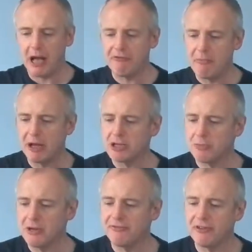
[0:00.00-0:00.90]
Uh, it
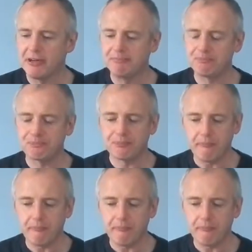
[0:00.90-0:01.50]
reminds me of um,